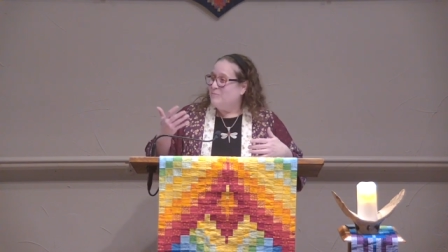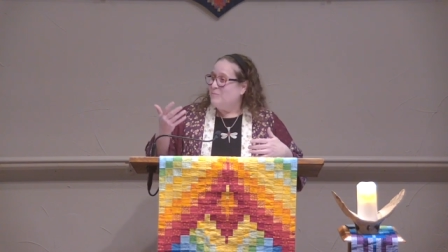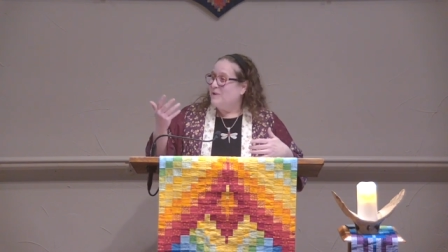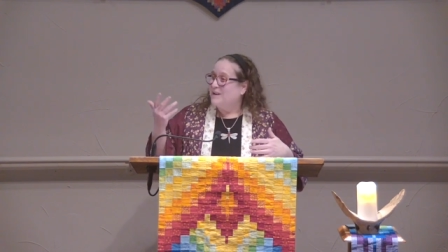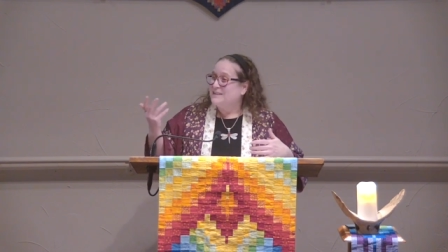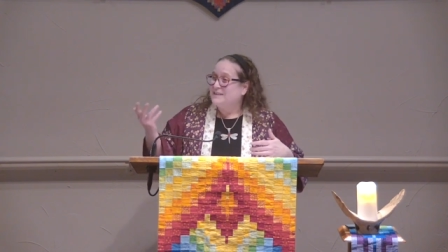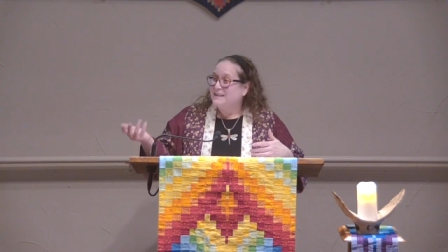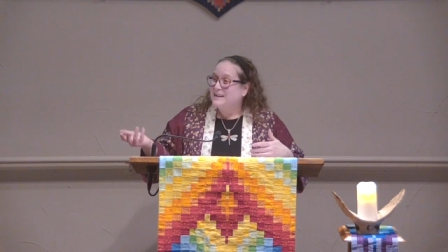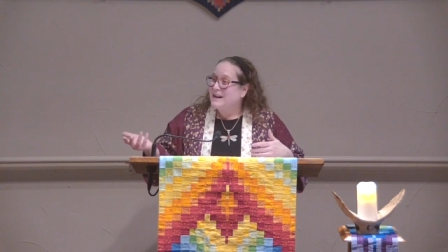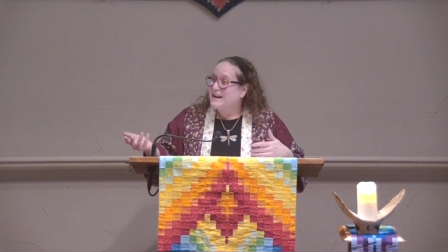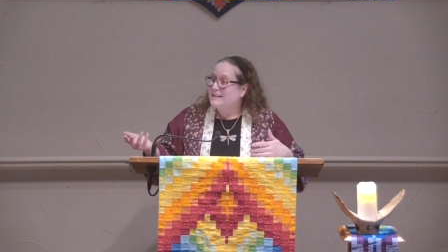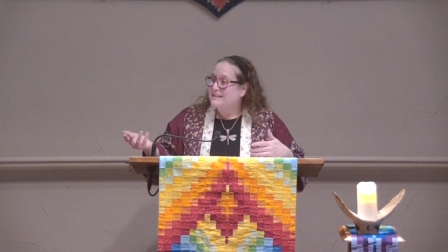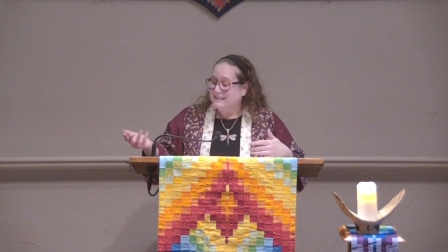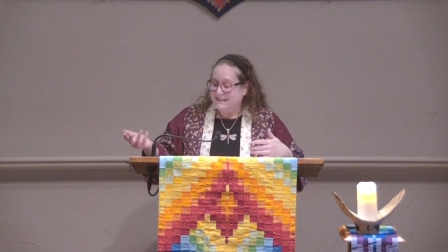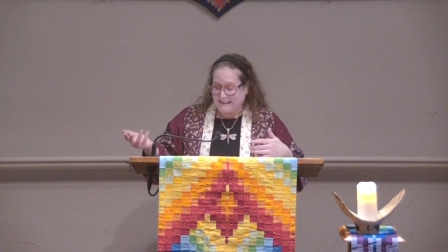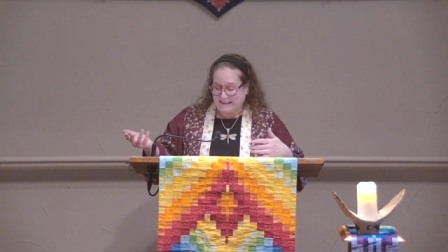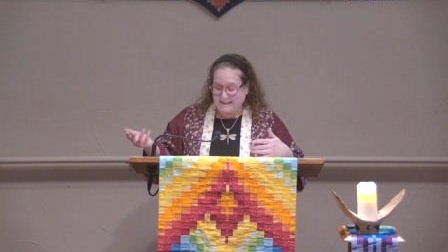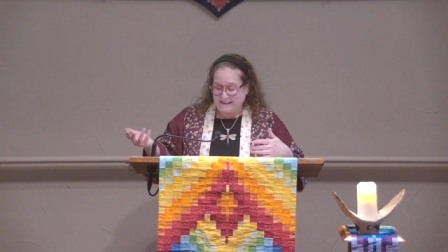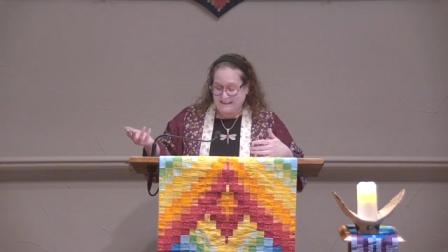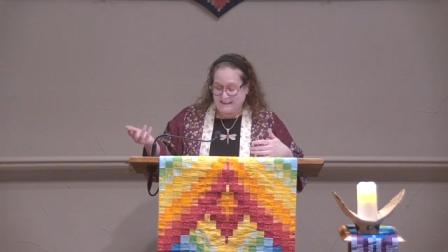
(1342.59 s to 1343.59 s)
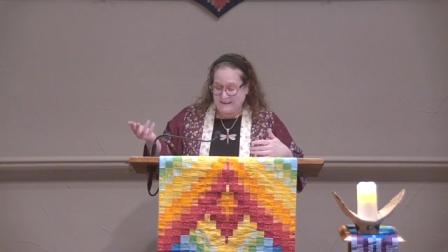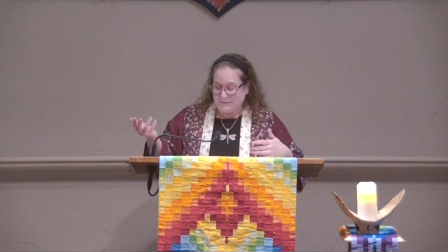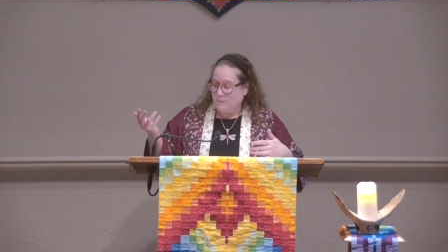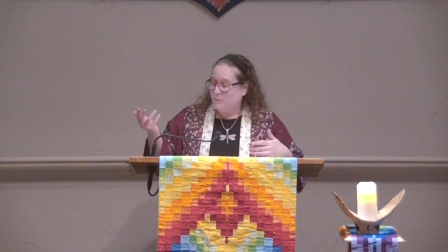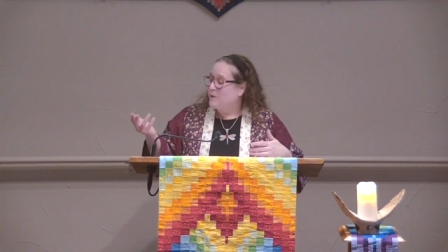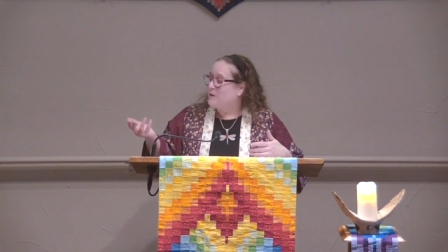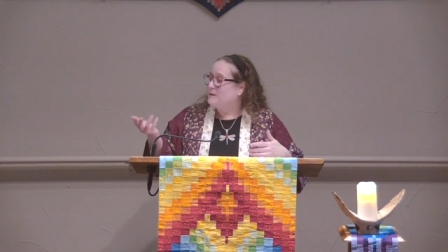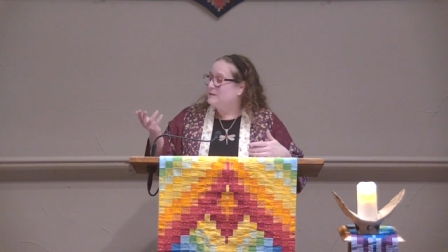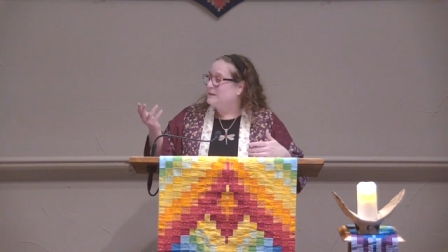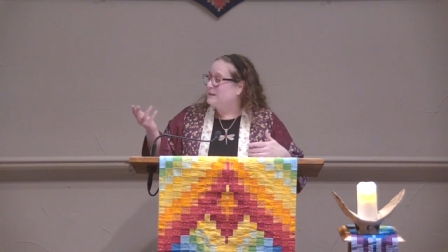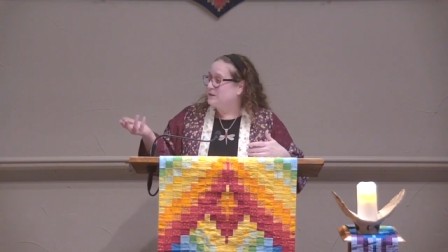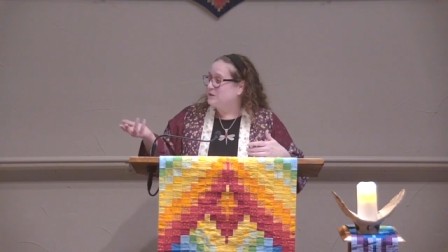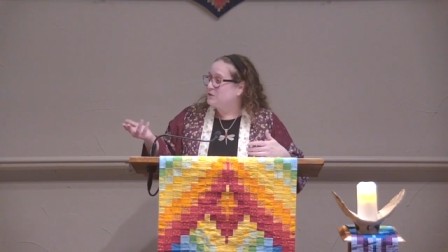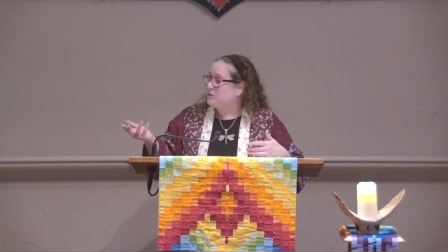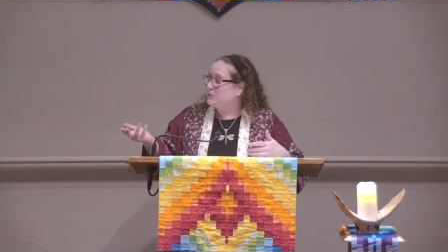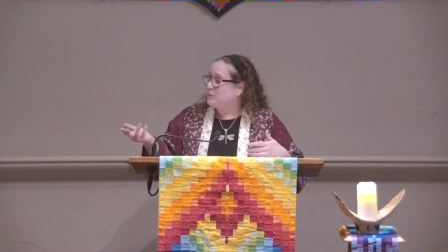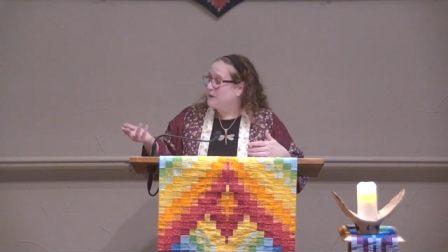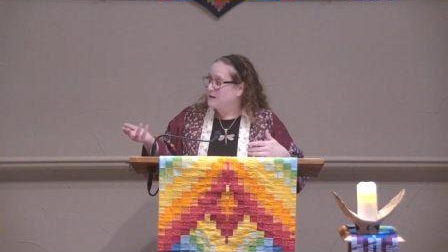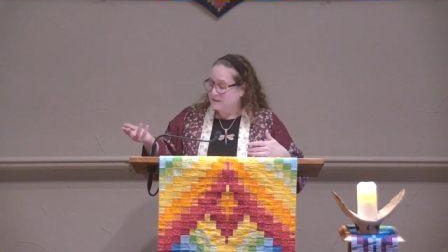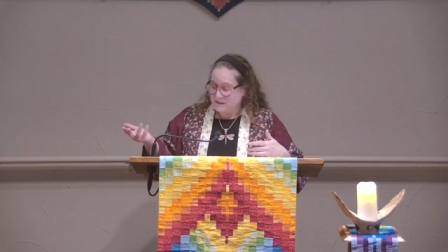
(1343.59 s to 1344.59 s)
much less
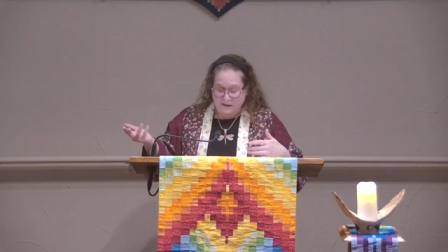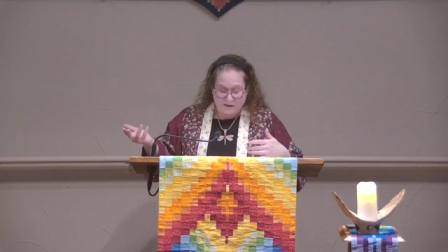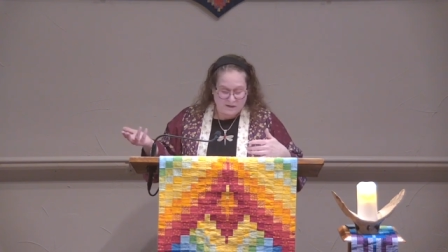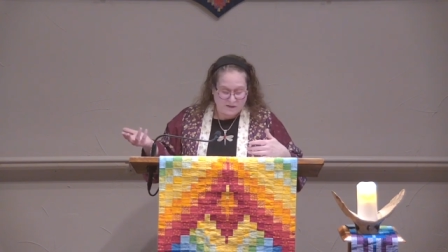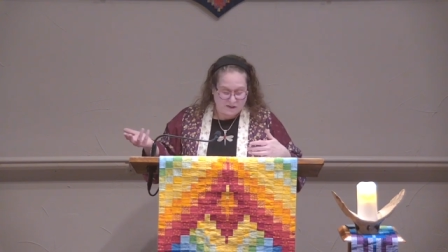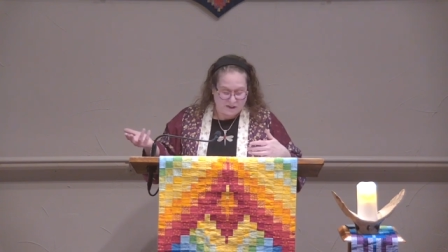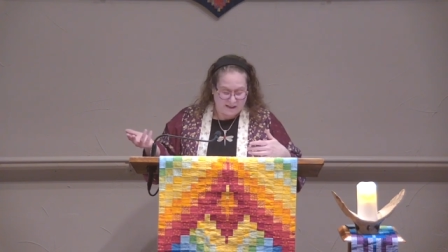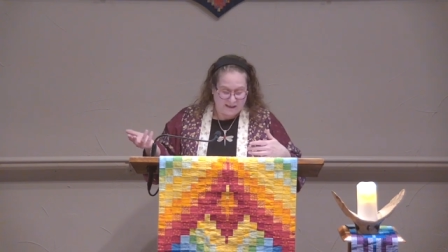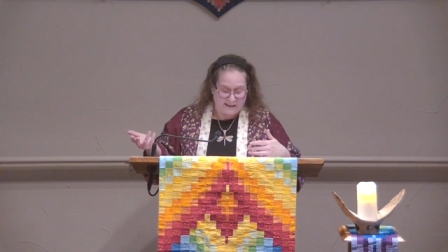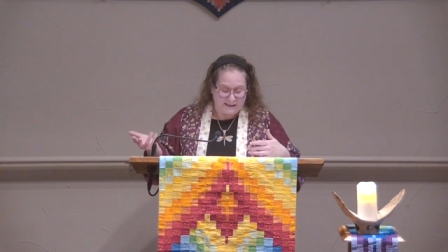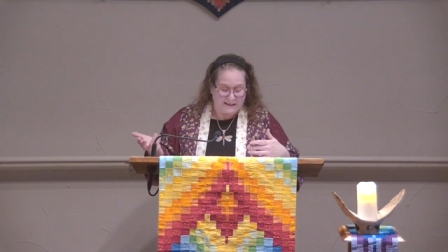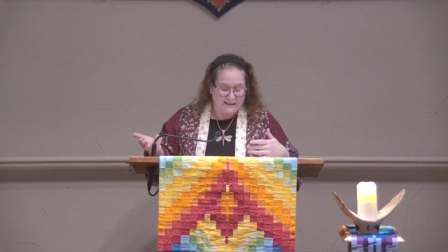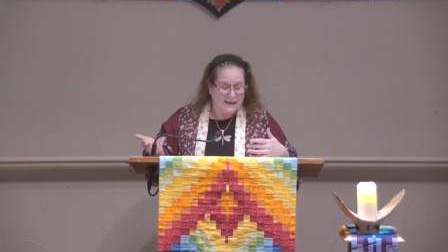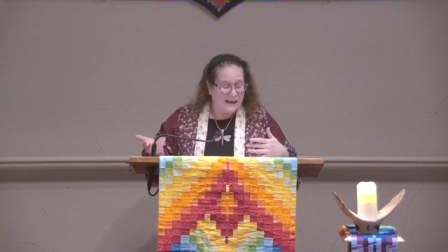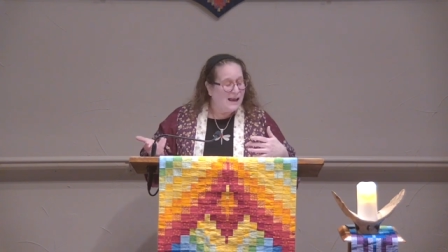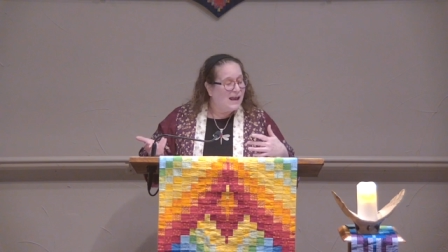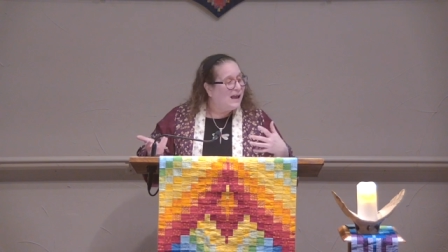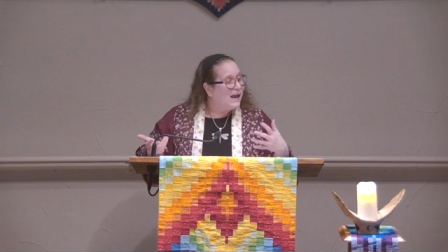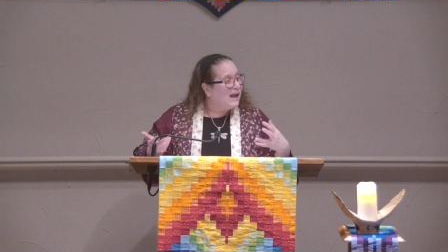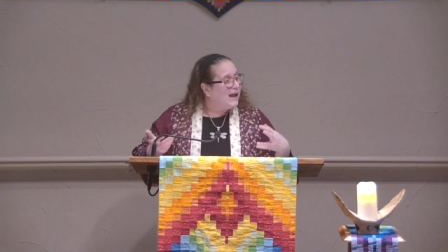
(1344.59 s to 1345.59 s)
potential resolutions.